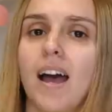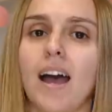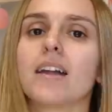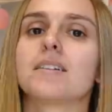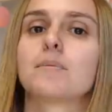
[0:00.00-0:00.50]

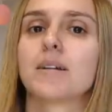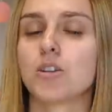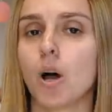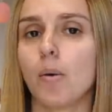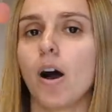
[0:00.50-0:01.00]
and my
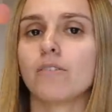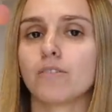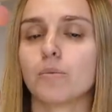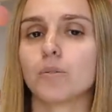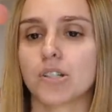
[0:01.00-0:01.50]
top half
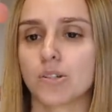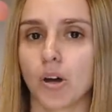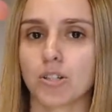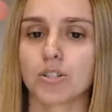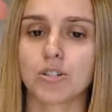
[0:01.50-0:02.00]
was
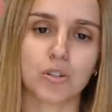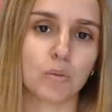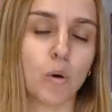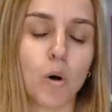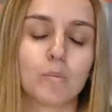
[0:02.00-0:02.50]
not too
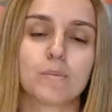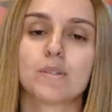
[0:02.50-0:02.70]
warm.